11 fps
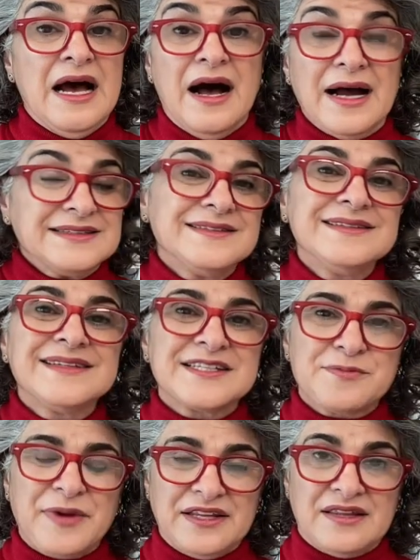I didn't
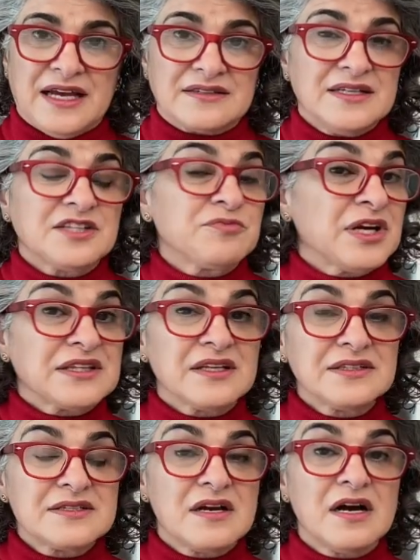expect that. It might
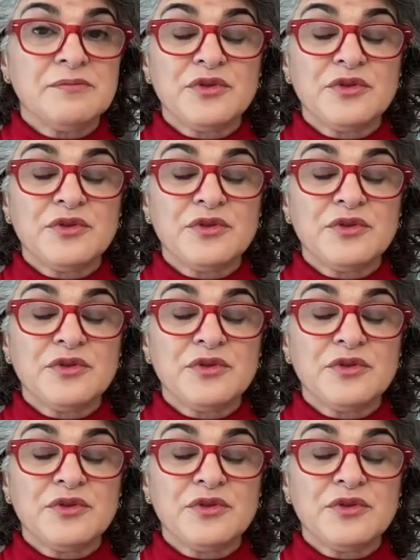not come